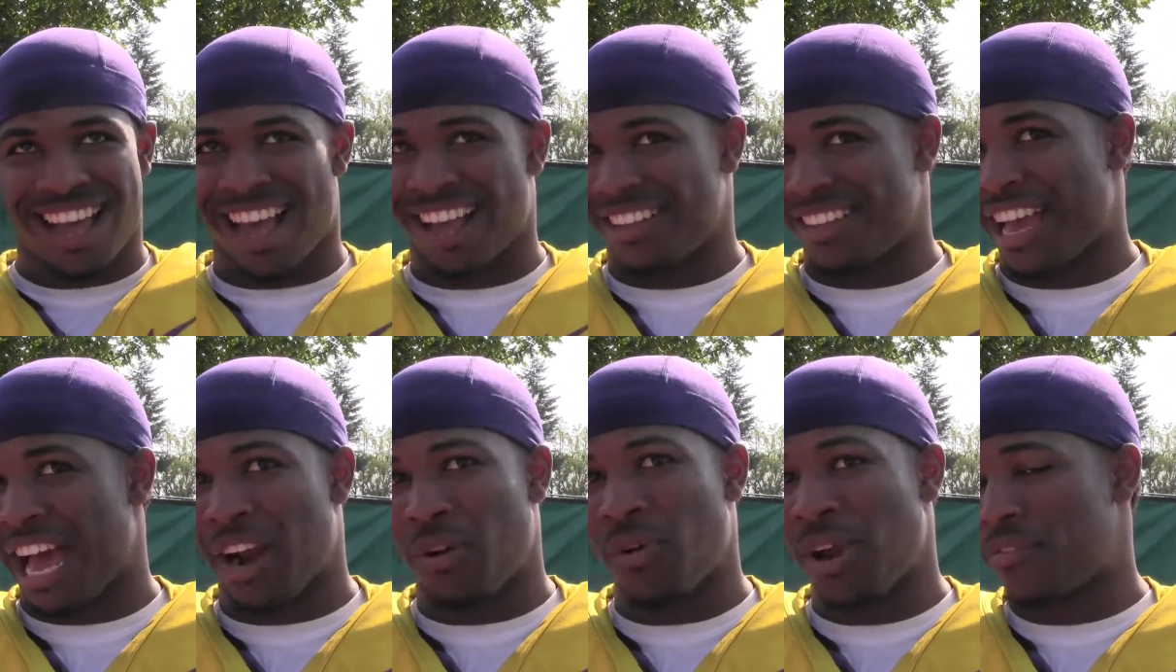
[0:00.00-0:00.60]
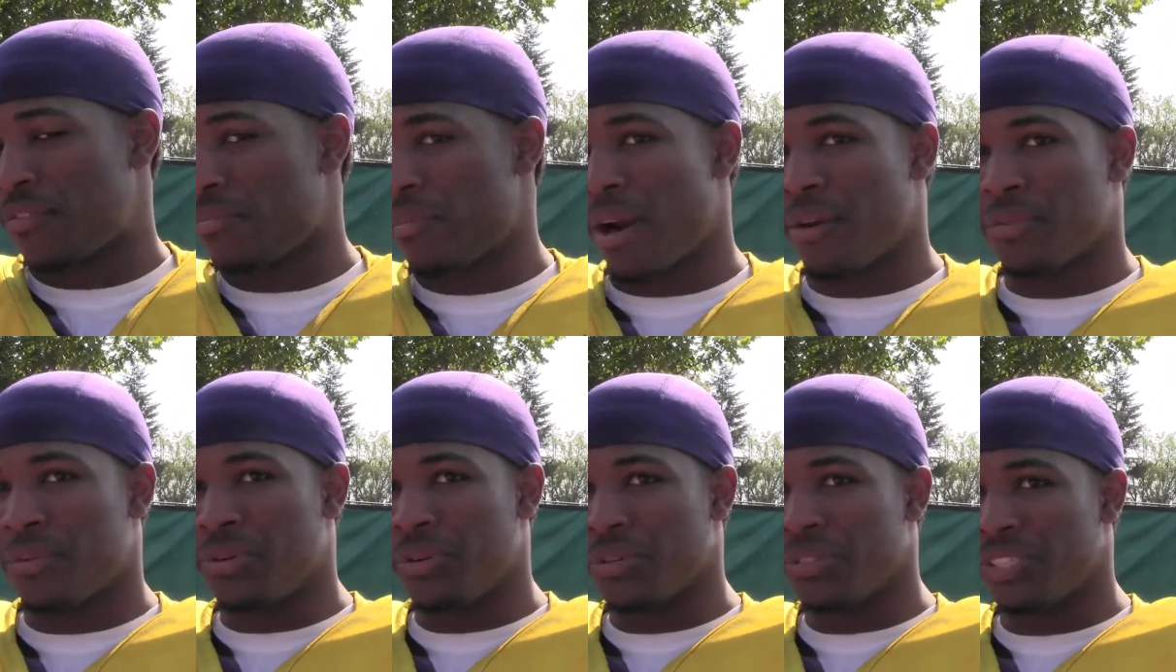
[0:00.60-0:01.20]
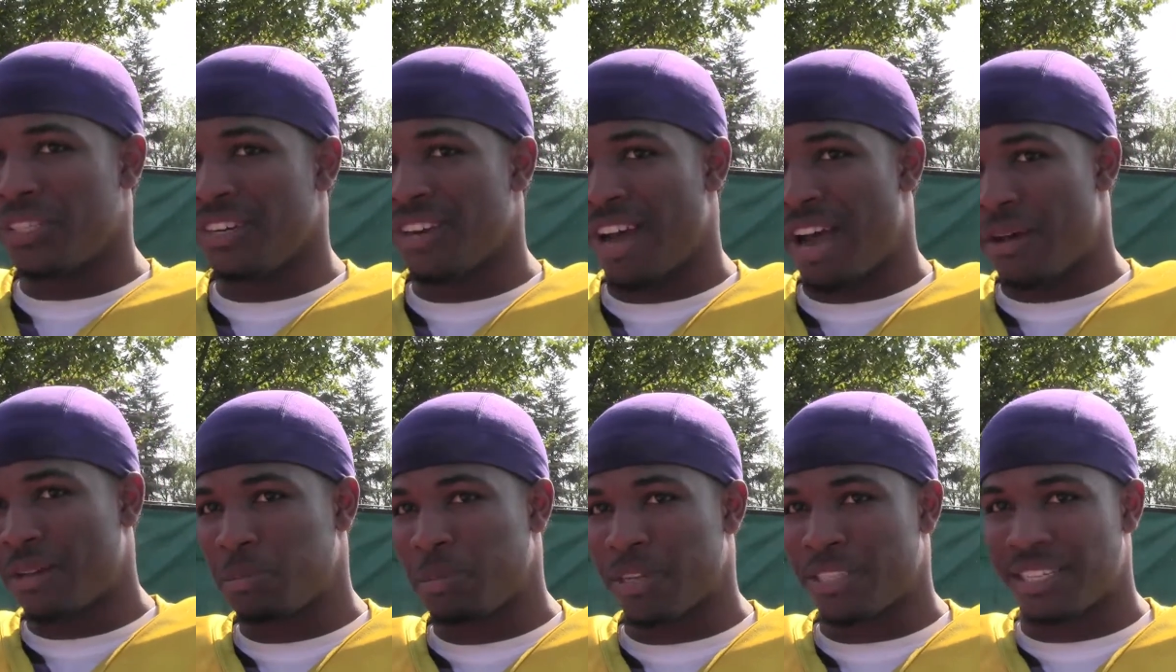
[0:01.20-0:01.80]
I got away from my rules. You know,
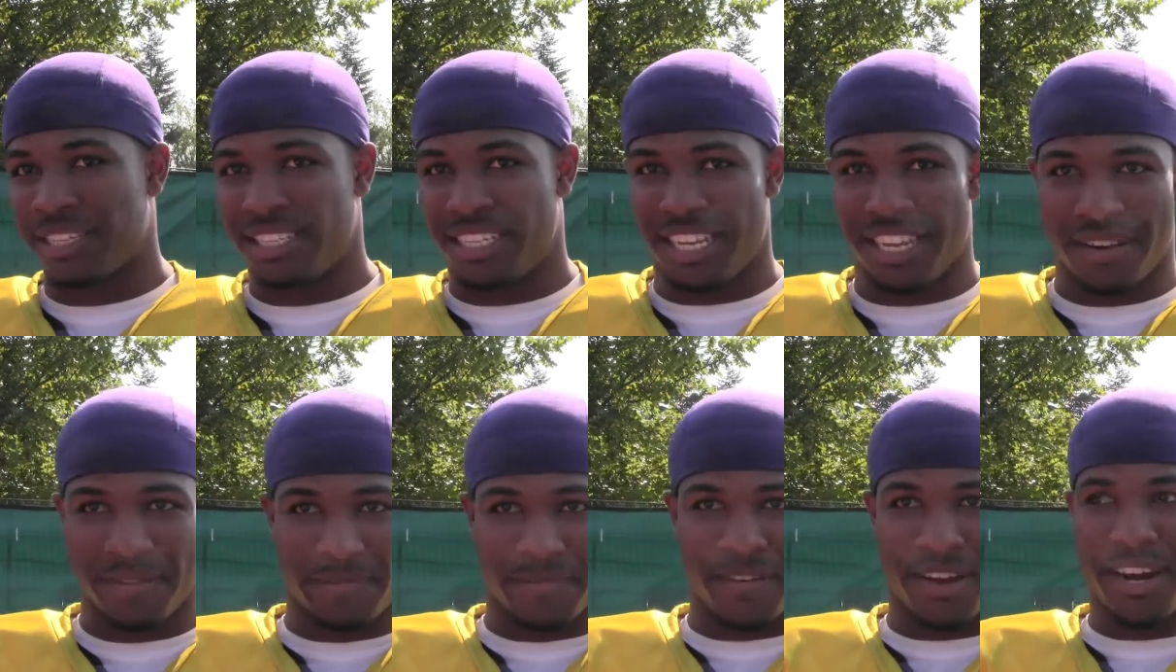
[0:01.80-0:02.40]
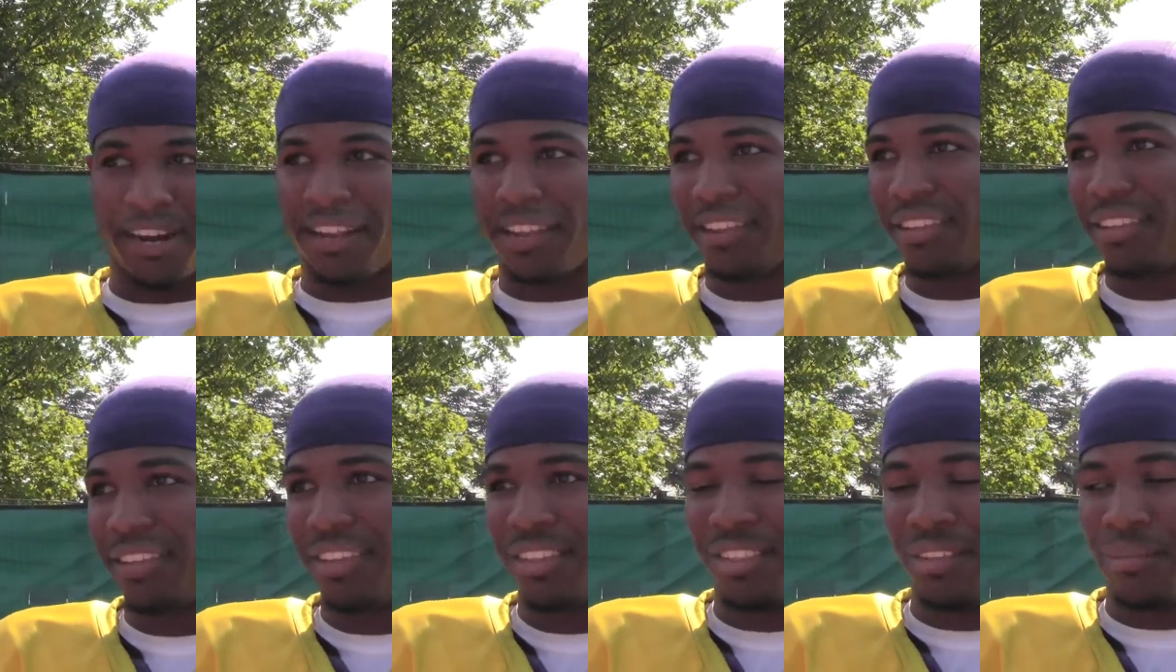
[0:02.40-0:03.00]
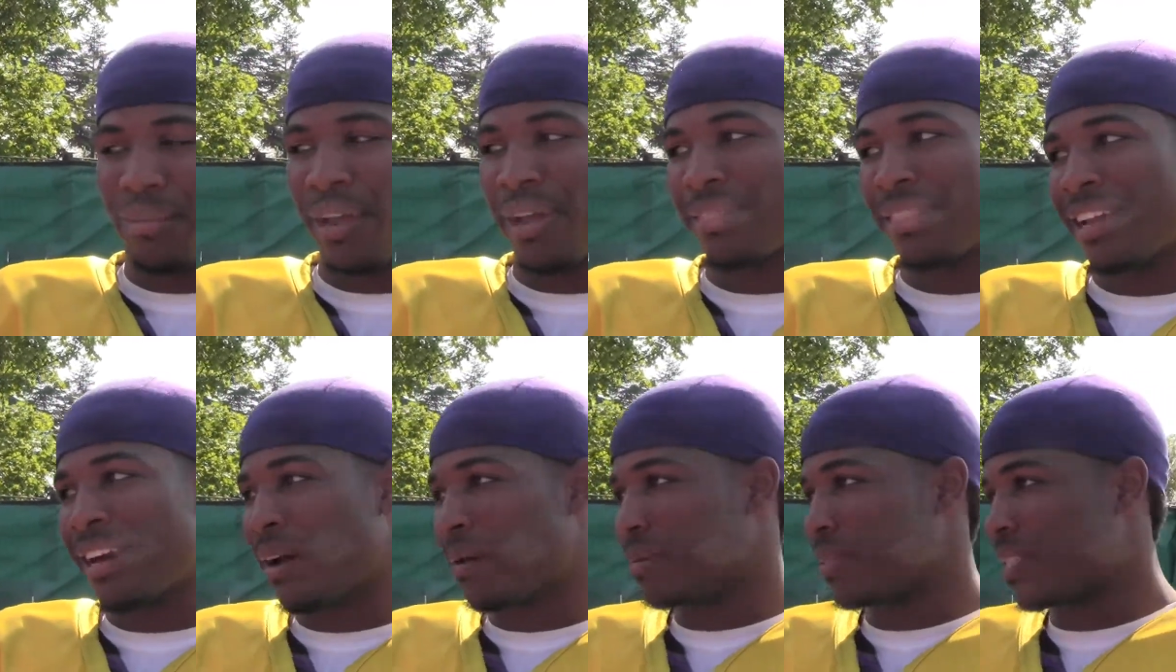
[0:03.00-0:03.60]
I was supposed to see in front of the route
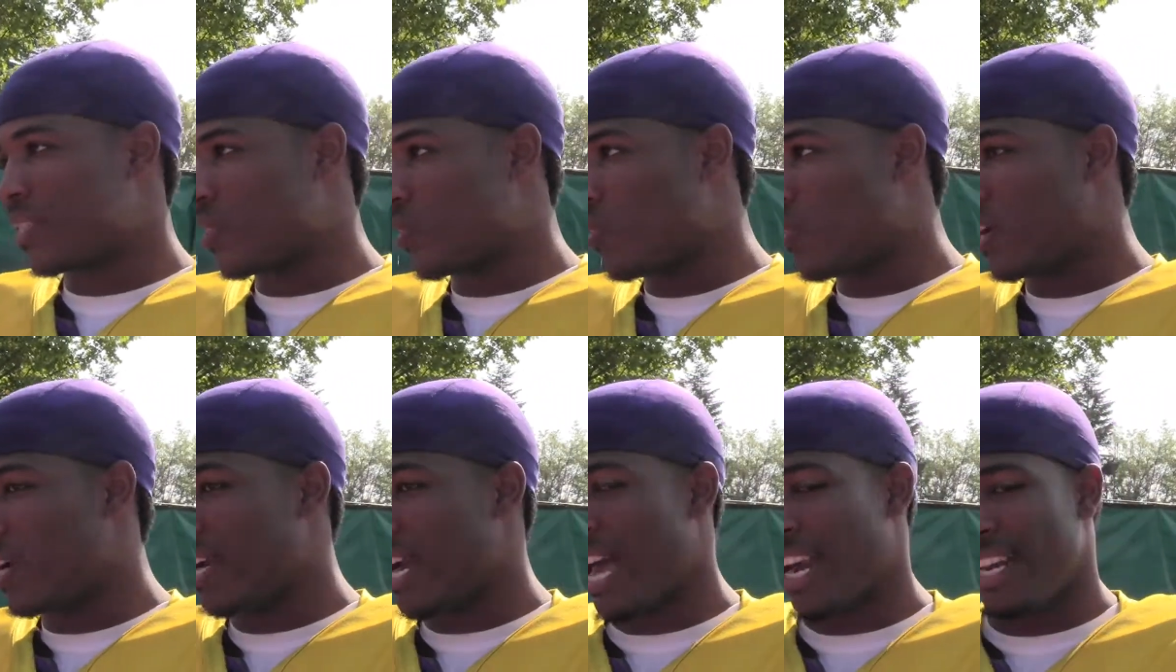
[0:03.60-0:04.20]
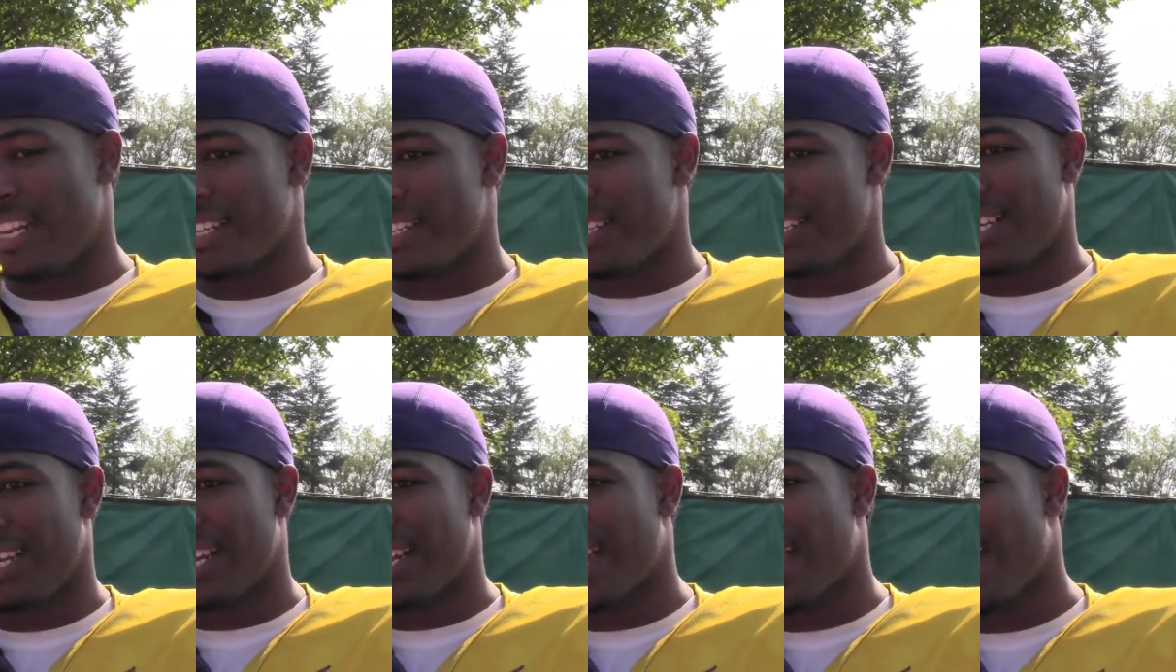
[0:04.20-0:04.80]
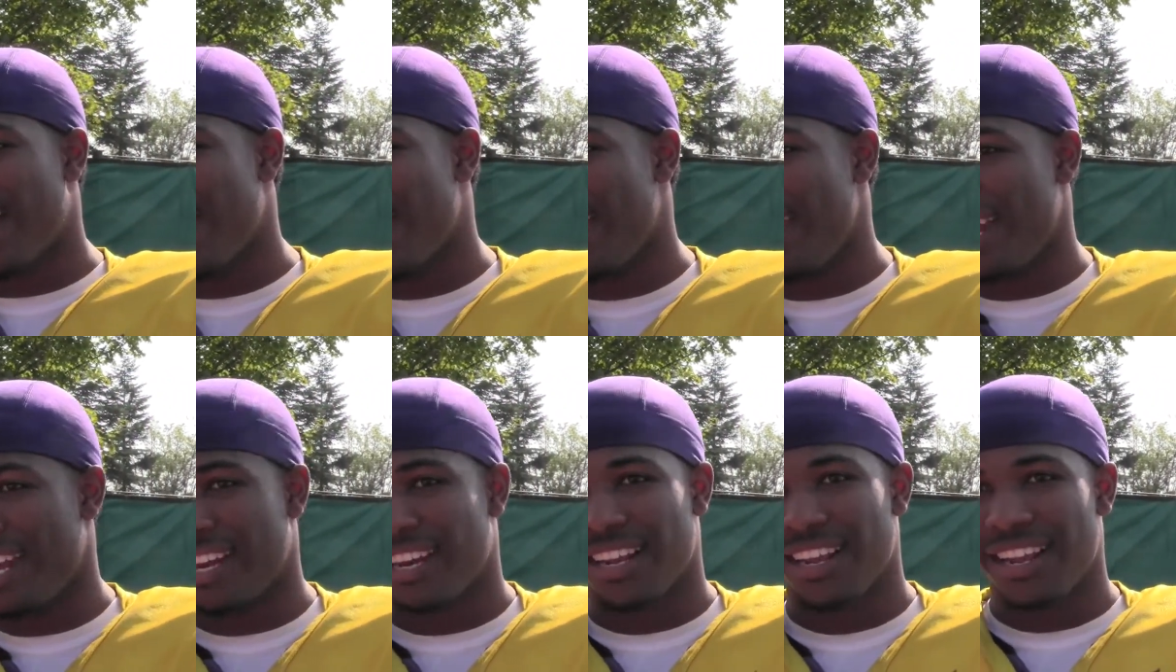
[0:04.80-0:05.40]
that I was throwing, and I didn't see the guy,
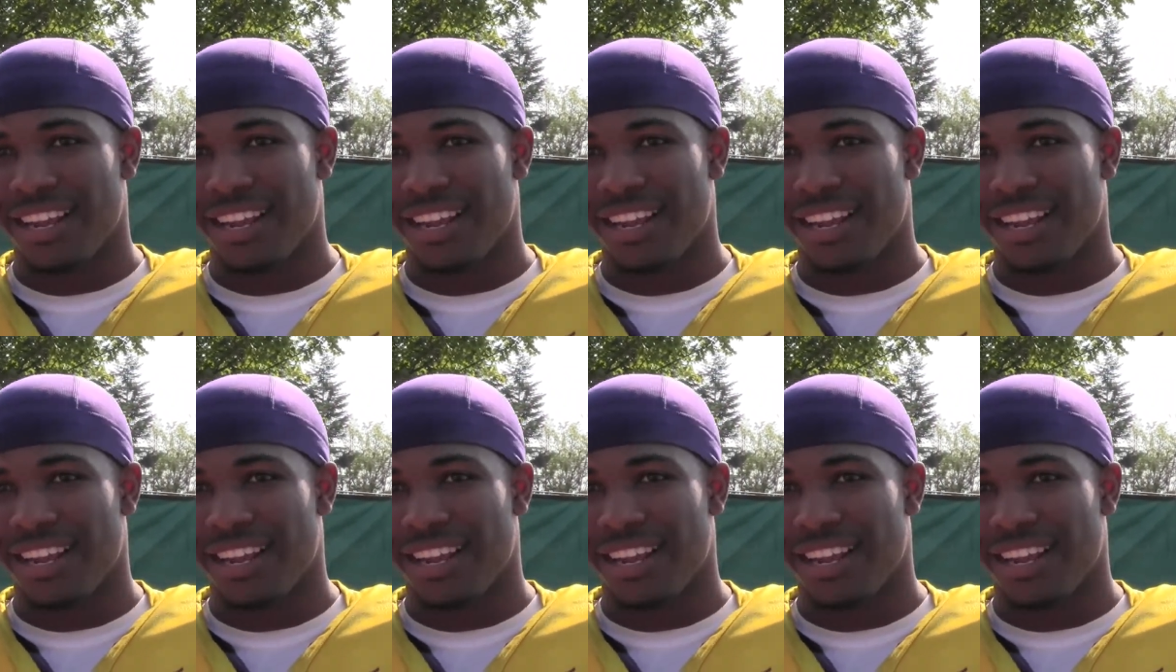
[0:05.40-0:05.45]
and,